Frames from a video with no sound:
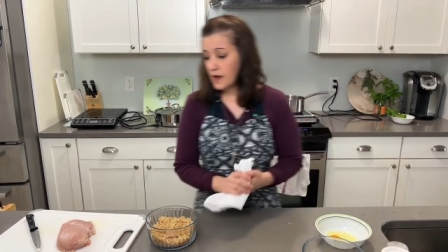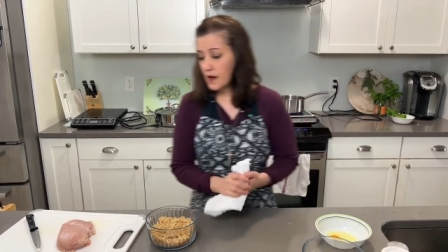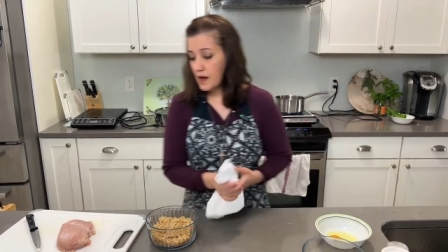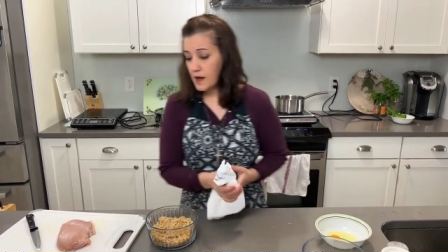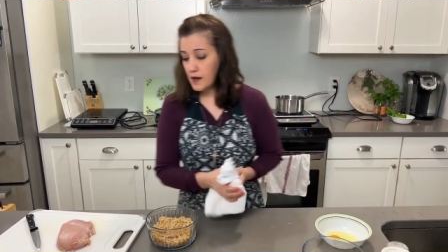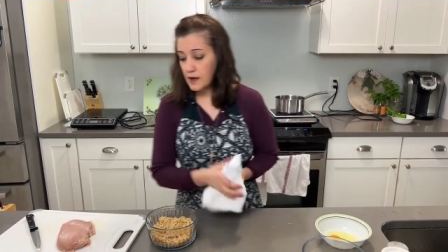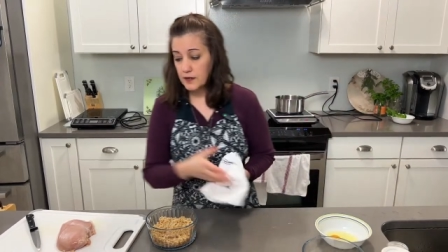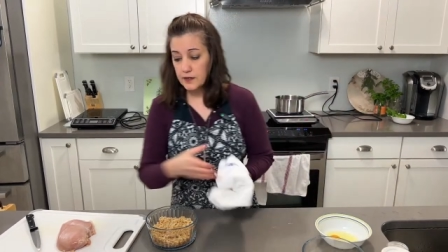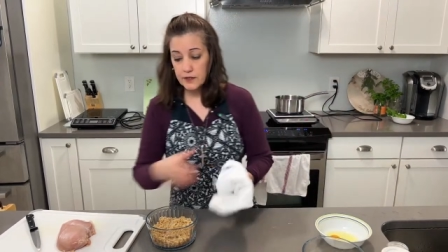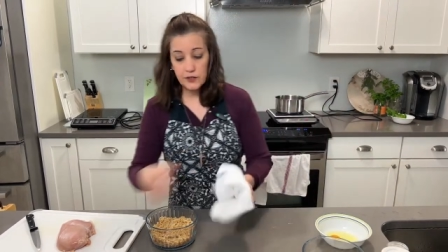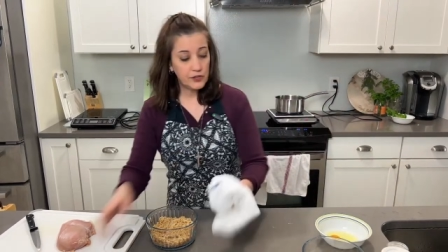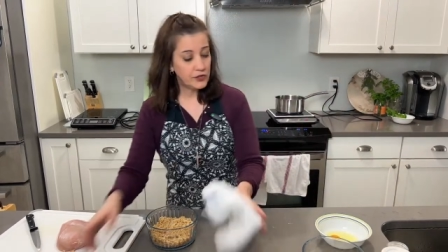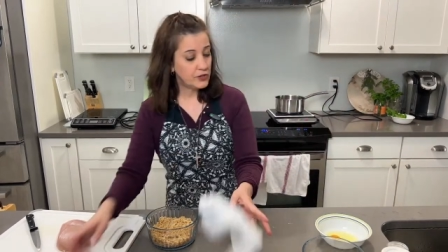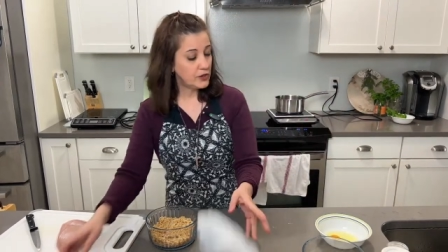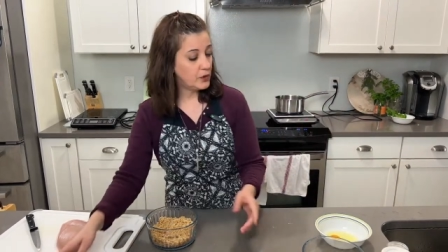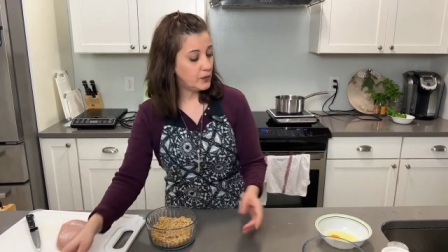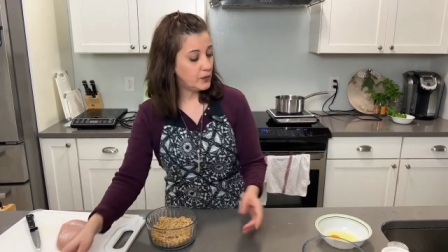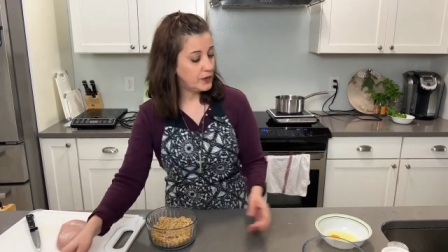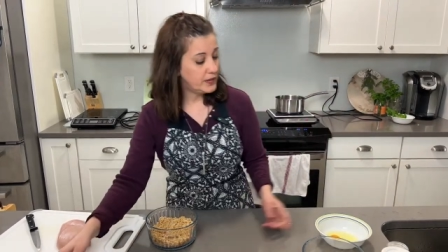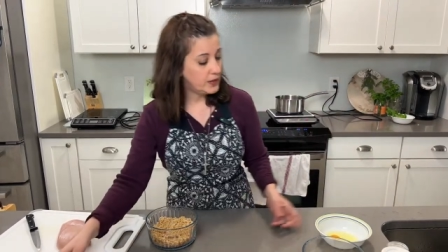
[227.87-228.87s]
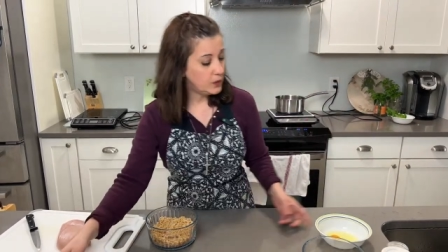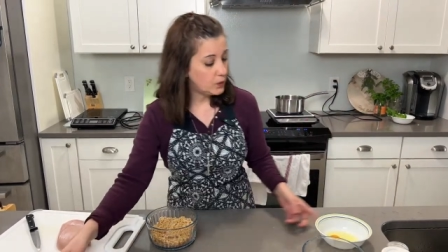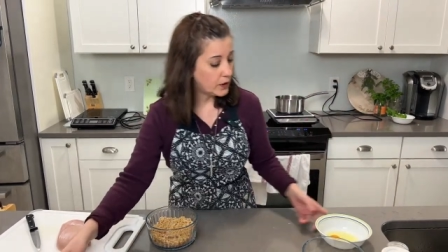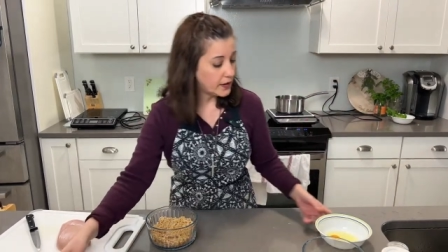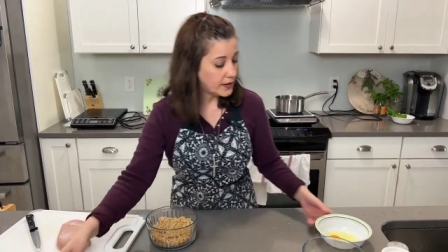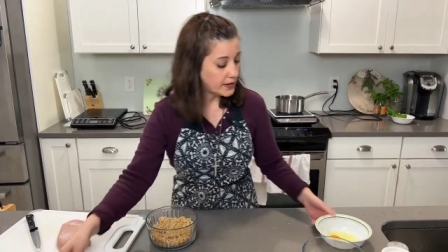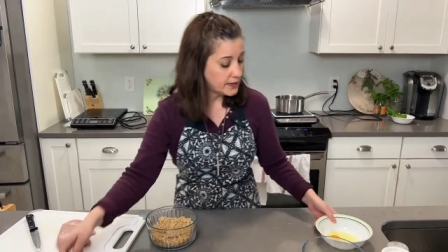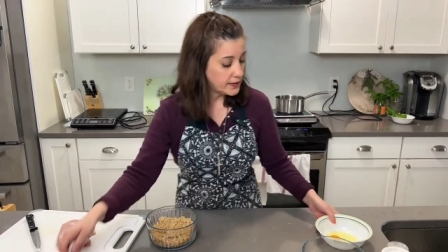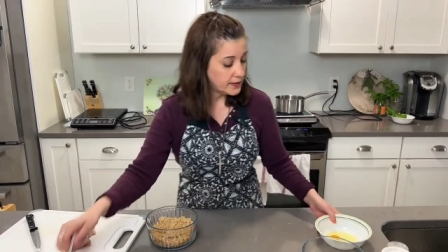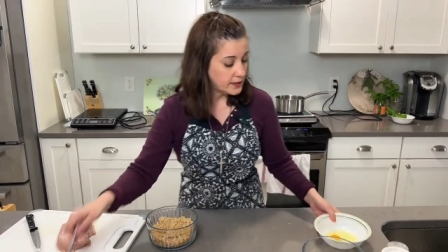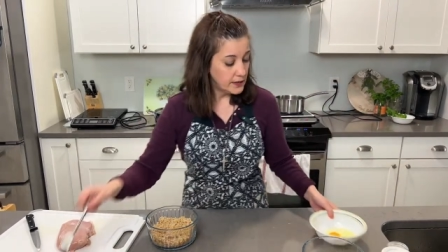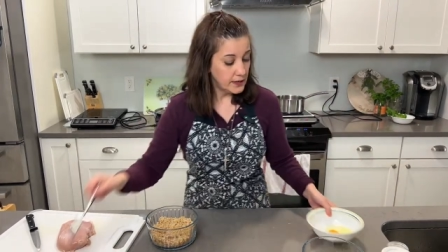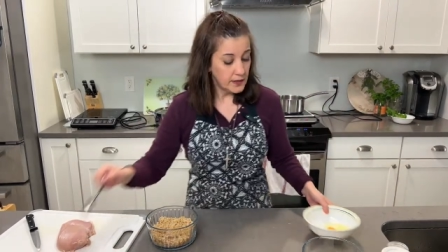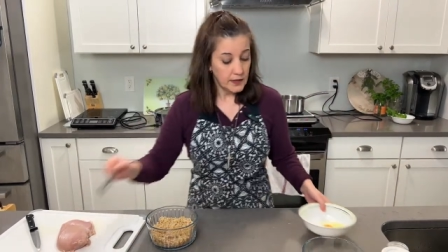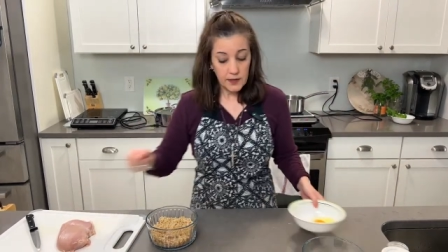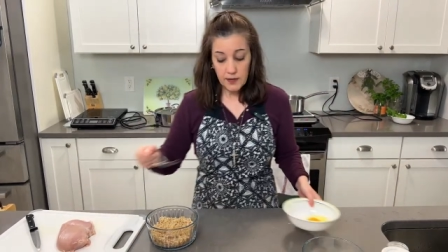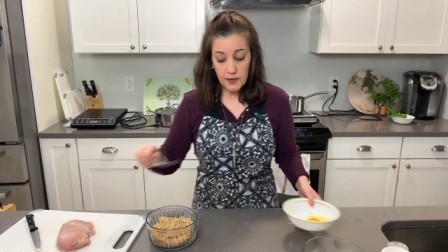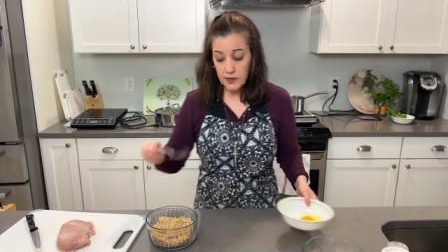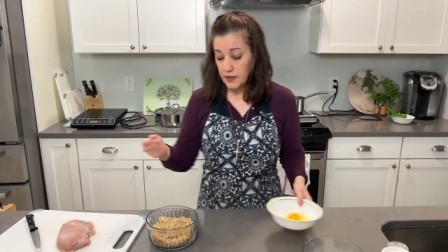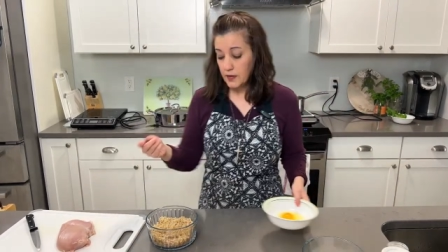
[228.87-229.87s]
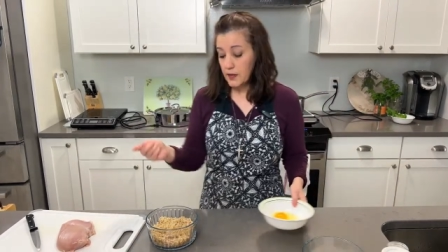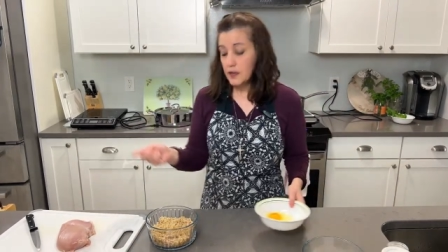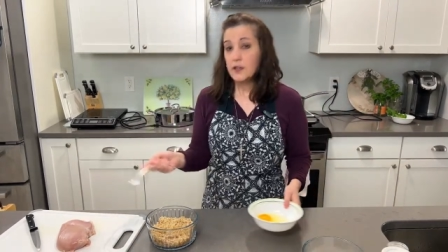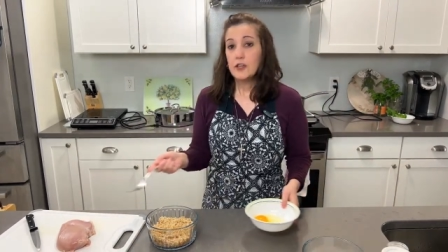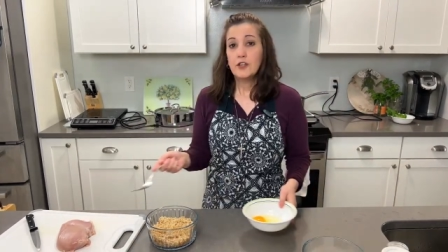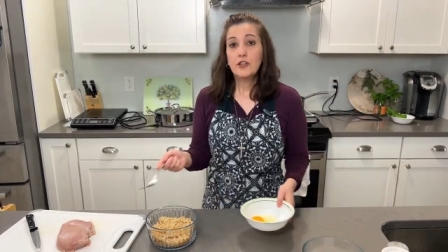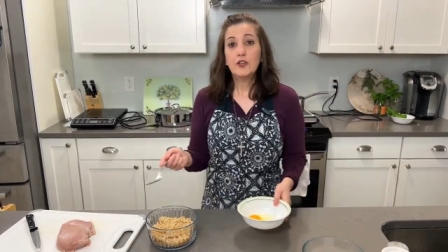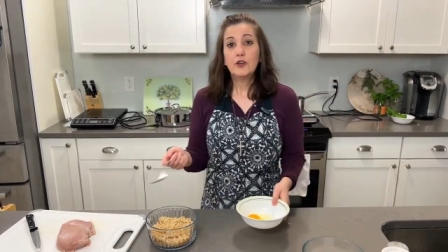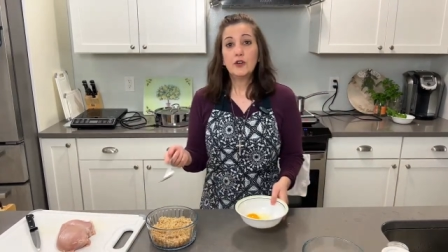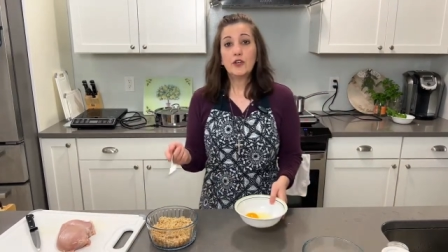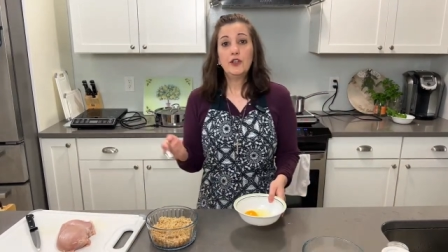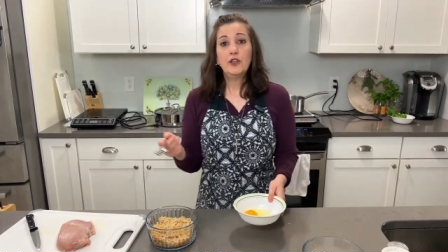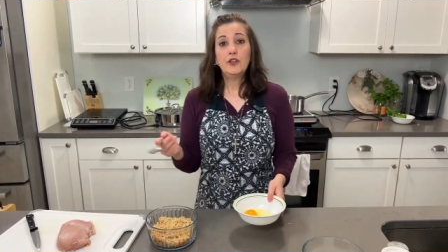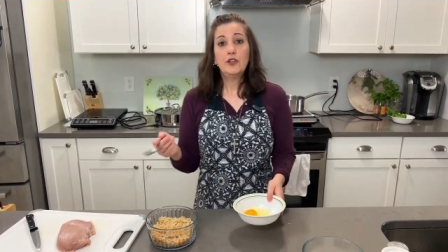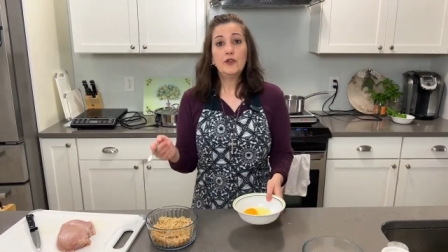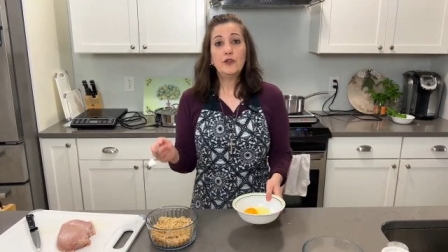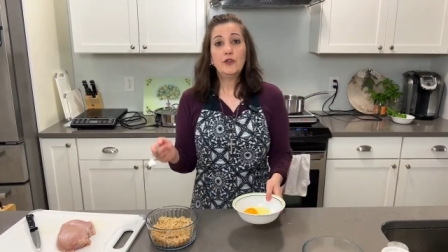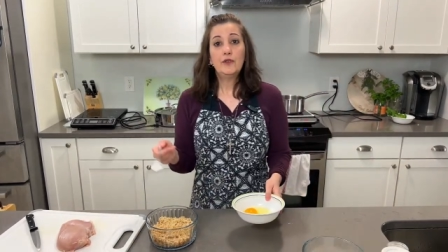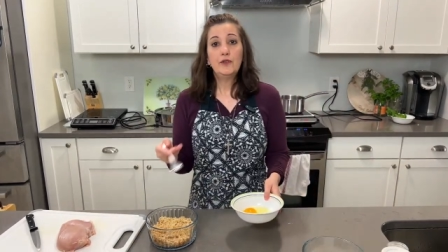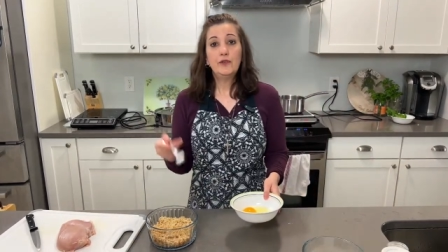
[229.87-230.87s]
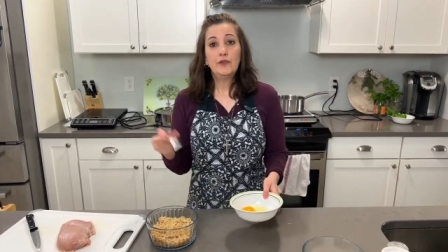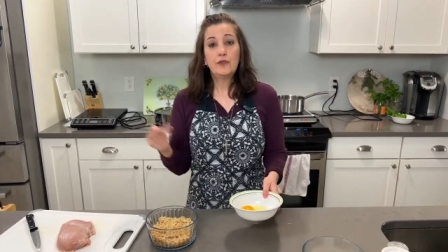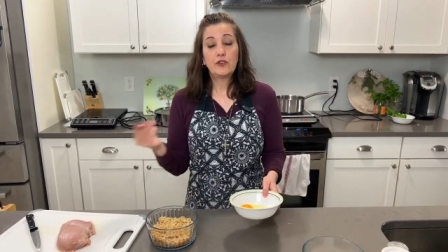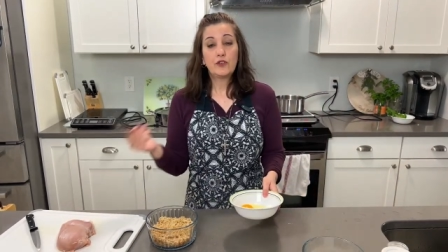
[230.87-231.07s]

Uh, so anyway, you can use